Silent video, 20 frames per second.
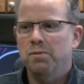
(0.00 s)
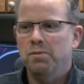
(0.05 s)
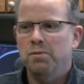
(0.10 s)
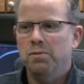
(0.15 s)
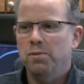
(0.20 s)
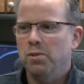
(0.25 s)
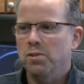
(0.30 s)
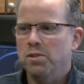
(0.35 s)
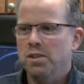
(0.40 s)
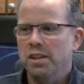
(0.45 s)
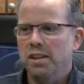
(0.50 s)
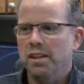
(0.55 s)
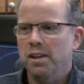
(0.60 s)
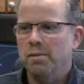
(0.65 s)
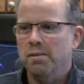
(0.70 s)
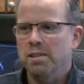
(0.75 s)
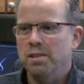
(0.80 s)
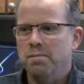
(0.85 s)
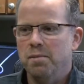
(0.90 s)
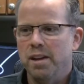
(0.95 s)
First thing that
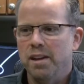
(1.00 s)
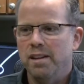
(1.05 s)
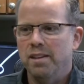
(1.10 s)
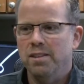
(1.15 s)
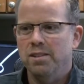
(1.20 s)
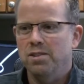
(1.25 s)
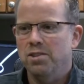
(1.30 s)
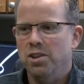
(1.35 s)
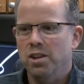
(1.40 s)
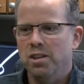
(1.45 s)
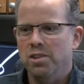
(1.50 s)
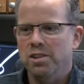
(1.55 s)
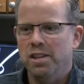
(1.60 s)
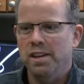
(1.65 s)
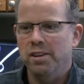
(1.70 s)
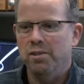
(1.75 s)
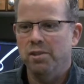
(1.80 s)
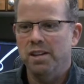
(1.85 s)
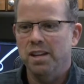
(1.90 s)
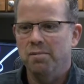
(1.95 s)
comes to mind is
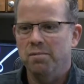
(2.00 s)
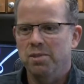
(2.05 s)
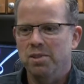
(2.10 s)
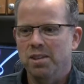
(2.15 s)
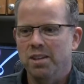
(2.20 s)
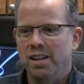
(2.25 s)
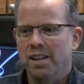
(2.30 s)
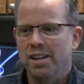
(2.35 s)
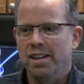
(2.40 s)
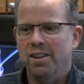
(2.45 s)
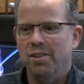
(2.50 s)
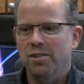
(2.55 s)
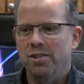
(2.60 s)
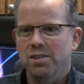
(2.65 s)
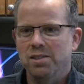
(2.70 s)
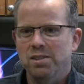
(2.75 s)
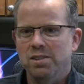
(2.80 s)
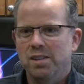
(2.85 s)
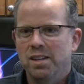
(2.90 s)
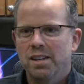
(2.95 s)
Shawshank Redemption. I
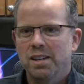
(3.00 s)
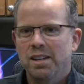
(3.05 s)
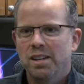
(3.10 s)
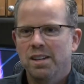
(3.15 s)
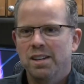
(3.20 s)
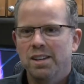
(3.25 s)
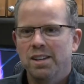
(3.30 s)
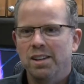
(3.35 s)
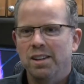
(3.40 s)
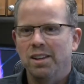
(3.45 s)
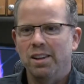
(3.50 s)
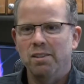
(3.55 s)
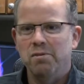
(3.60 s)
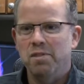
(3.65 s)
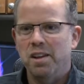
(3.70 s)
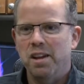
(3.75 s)
always love